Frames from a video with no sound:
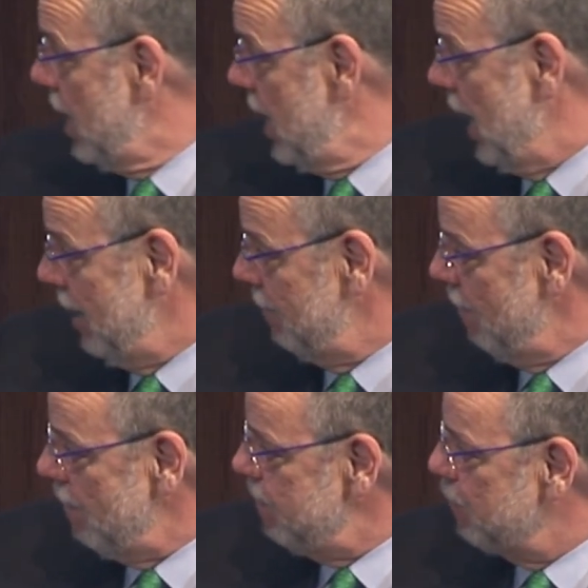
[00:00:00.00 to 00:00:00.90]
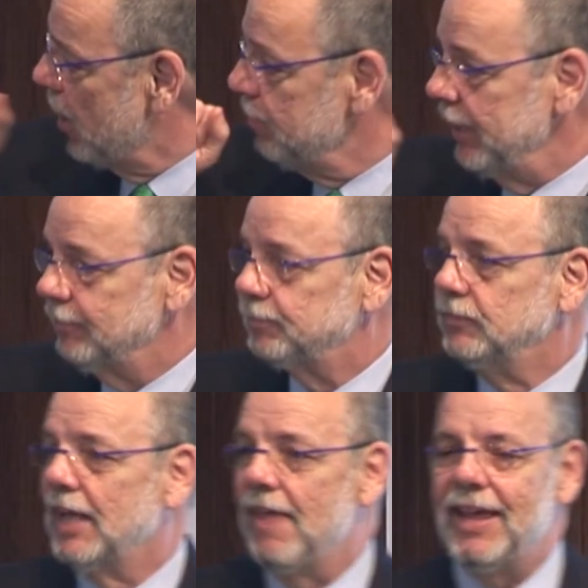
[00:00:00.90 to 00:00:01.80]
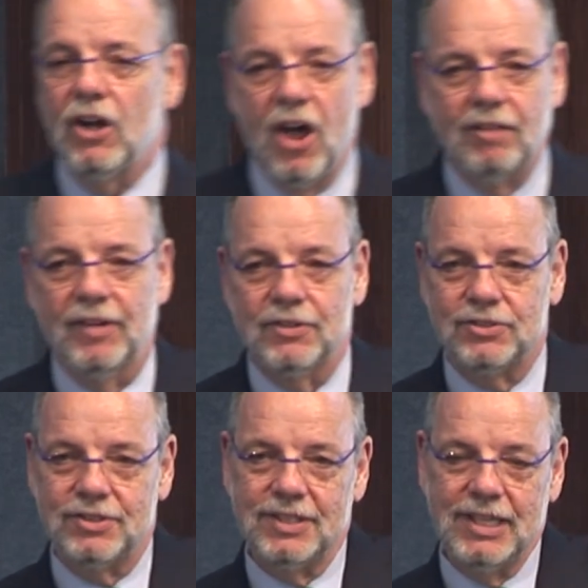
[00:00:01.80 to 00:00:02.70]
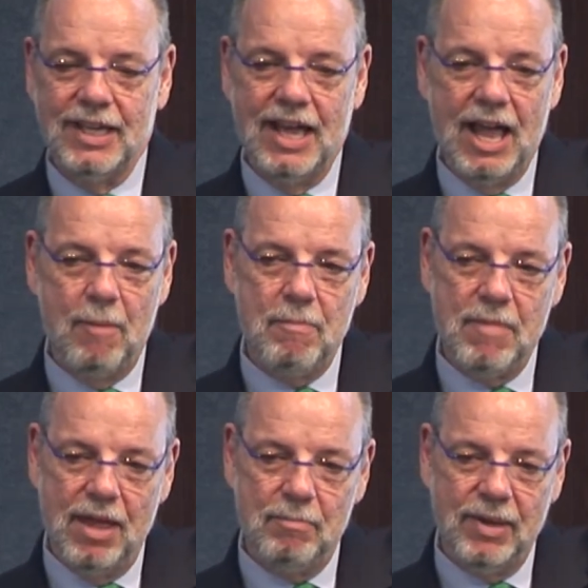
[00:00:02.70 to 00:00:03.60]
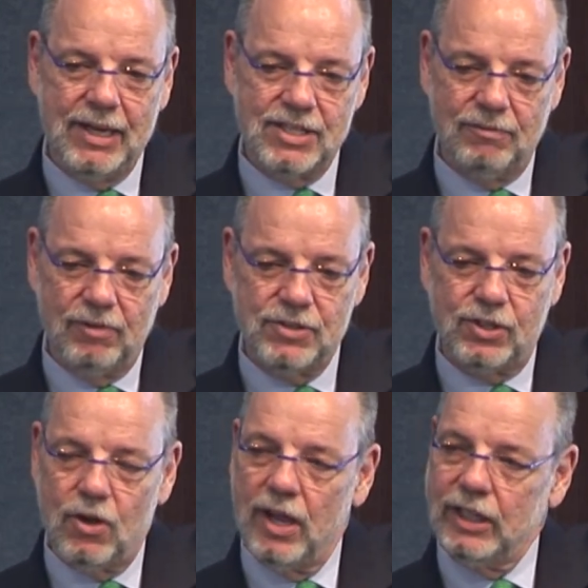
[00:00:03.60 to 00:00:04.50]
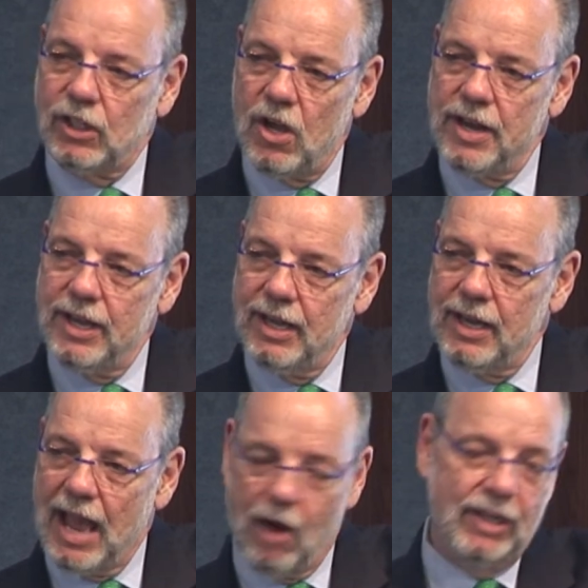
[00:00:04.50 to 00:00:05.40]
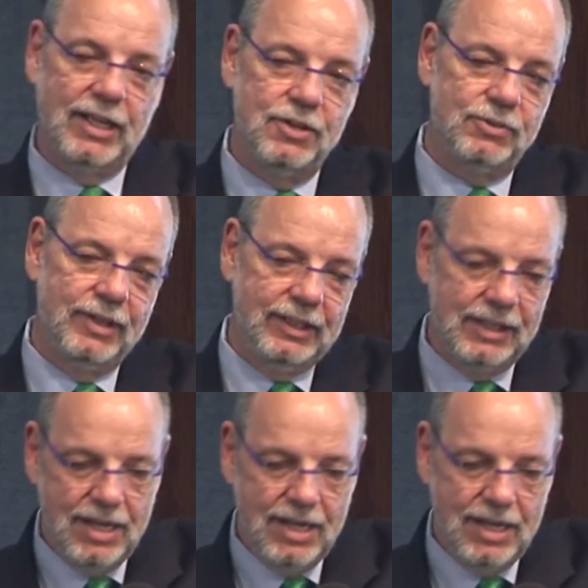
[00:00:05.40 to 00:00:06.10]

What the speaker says: Pardon me. I think all of us because of what's going on in our country,